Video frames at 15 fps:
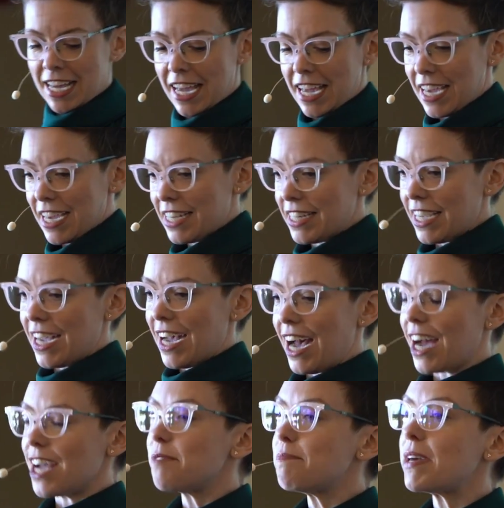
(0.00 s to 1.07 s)
And
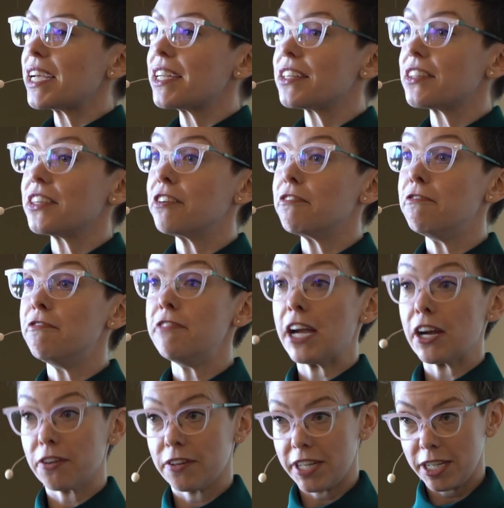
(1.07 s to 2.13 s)
I made the
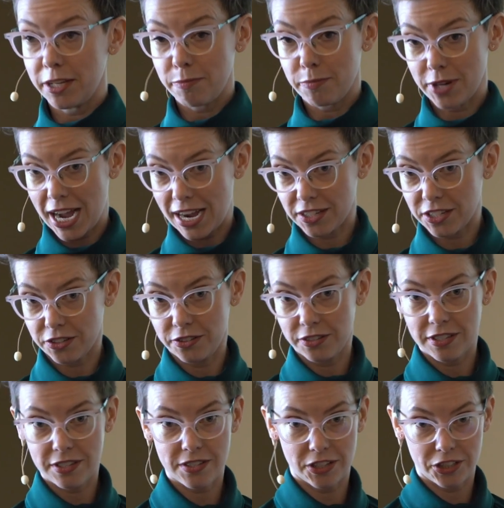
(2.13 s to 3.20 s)
very practical
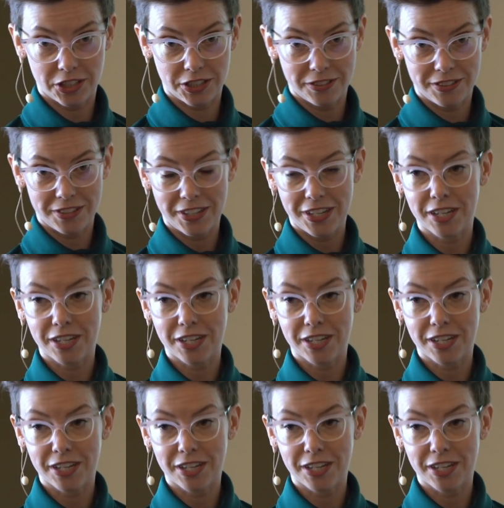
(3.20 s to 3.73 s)
decision